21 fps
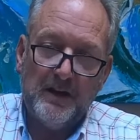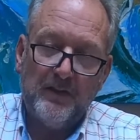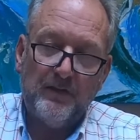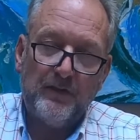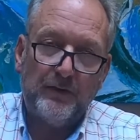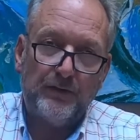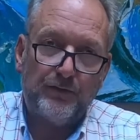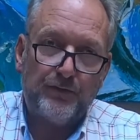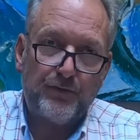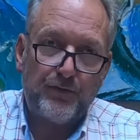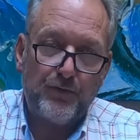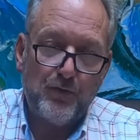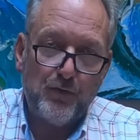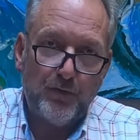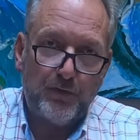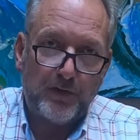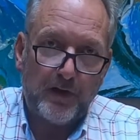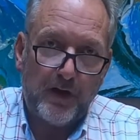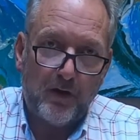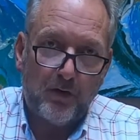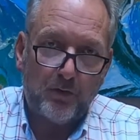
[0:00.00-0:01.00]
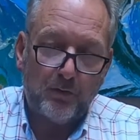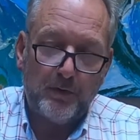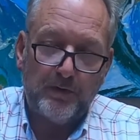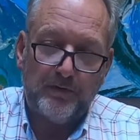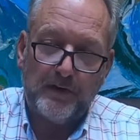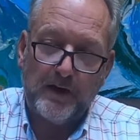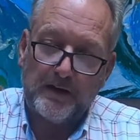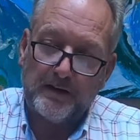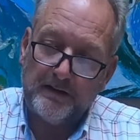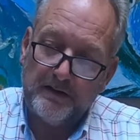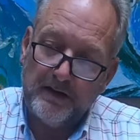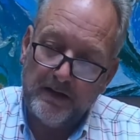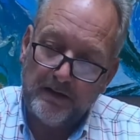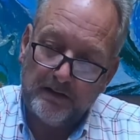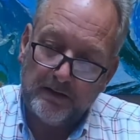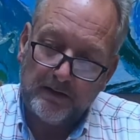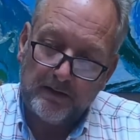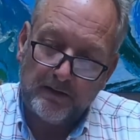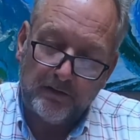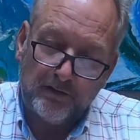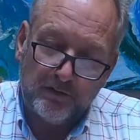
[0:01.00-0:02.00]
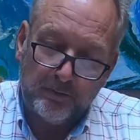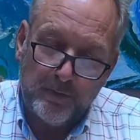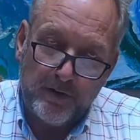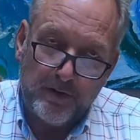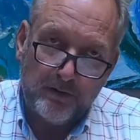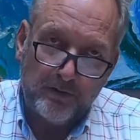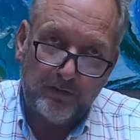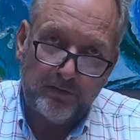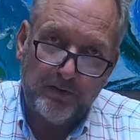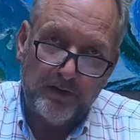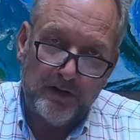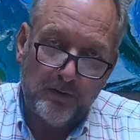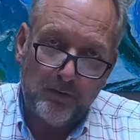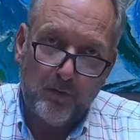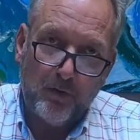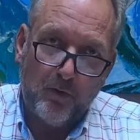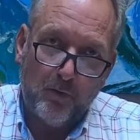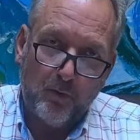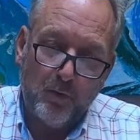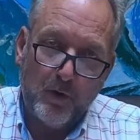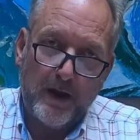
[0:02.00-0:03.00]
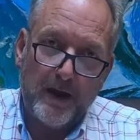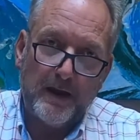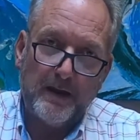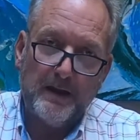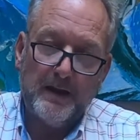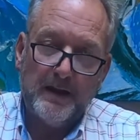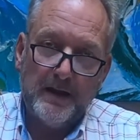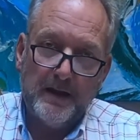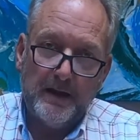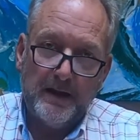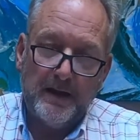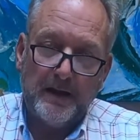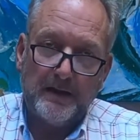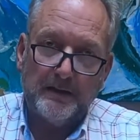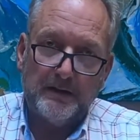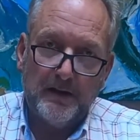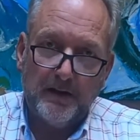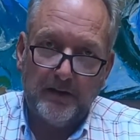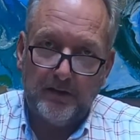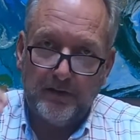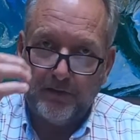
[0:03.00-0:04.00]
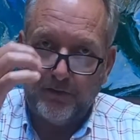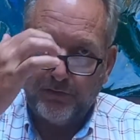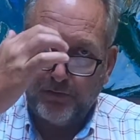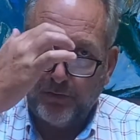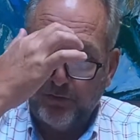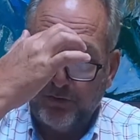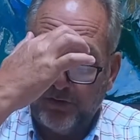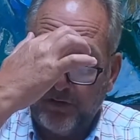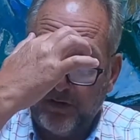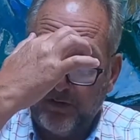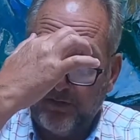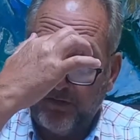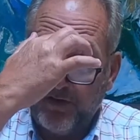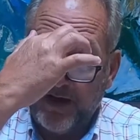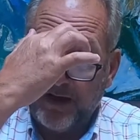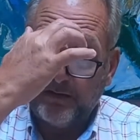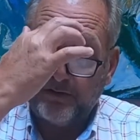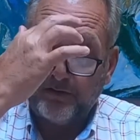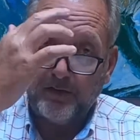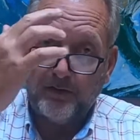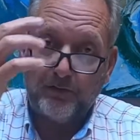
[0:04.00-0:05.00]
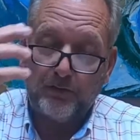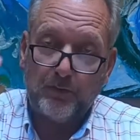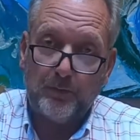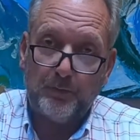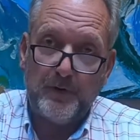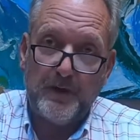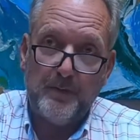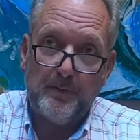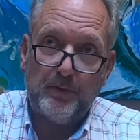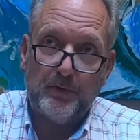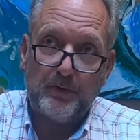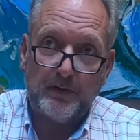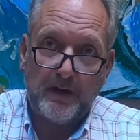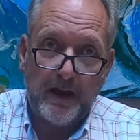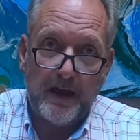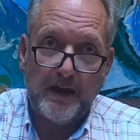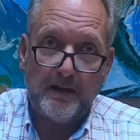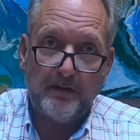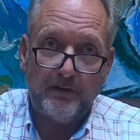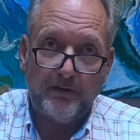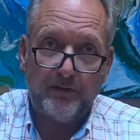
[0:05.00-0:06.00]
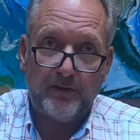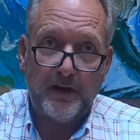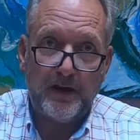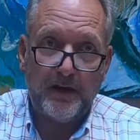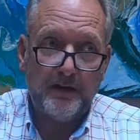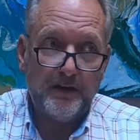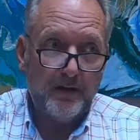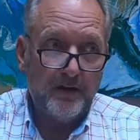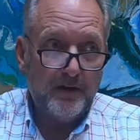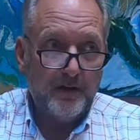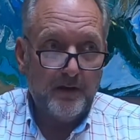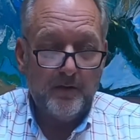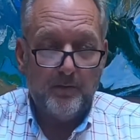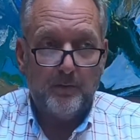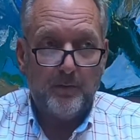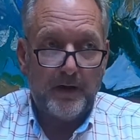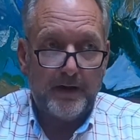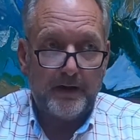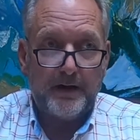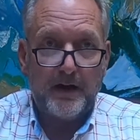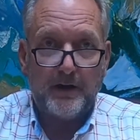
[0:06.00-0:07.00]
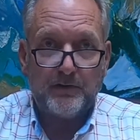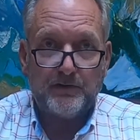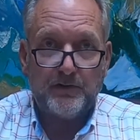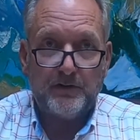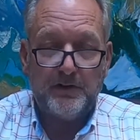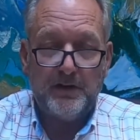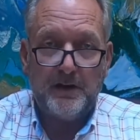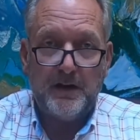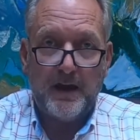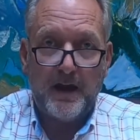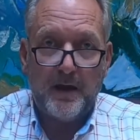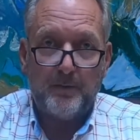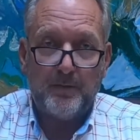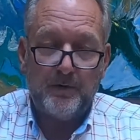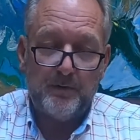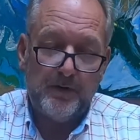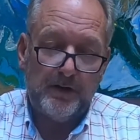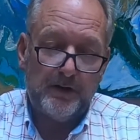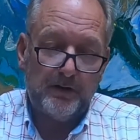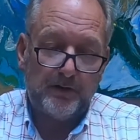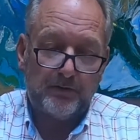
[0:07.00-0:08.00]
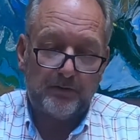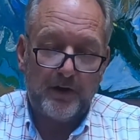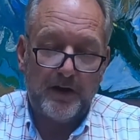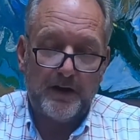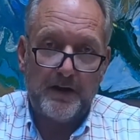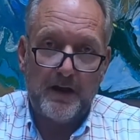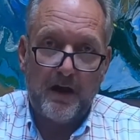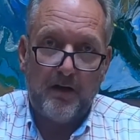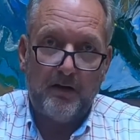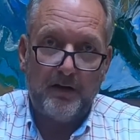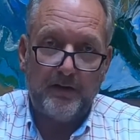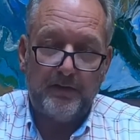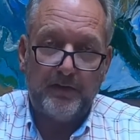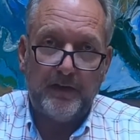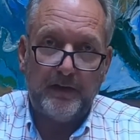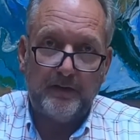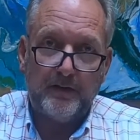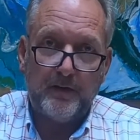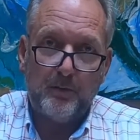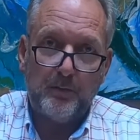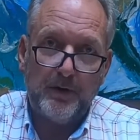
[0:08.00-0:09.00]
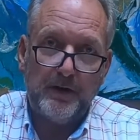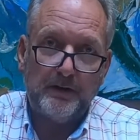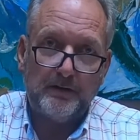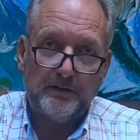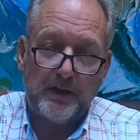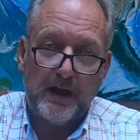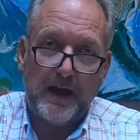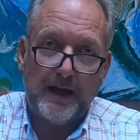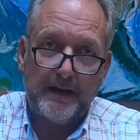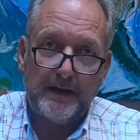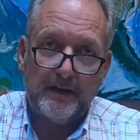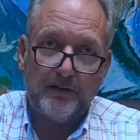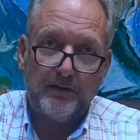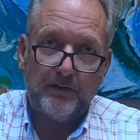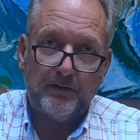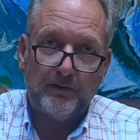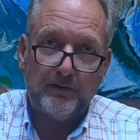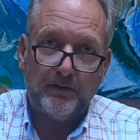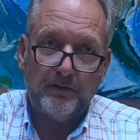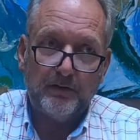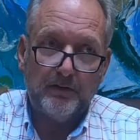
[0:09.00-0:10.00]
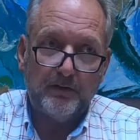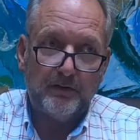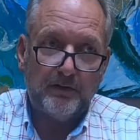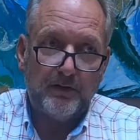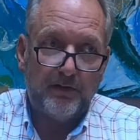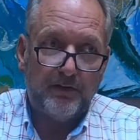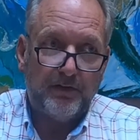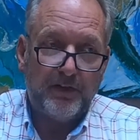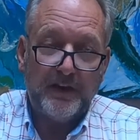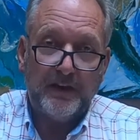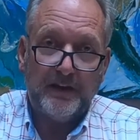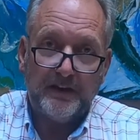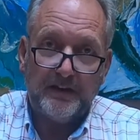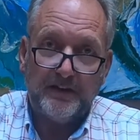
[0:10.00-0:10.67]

the truth out. We've got to take the conspiracy away and get the truth and the facts out so people can say, my gosh, it did happen. Because right now I think the big lie is to think